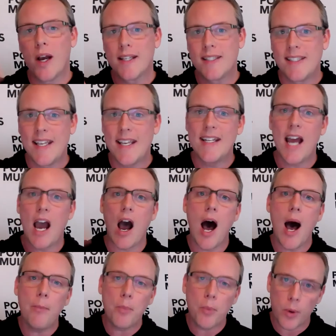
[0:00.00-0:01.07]
ascend
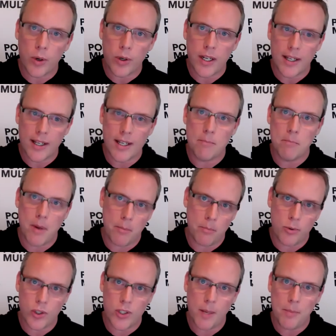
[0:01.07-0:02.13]
upward in
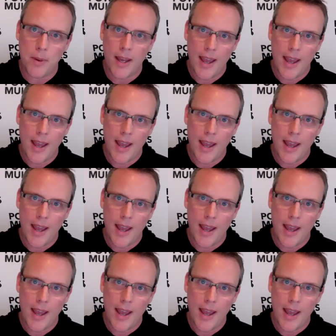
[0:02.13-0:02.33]
membership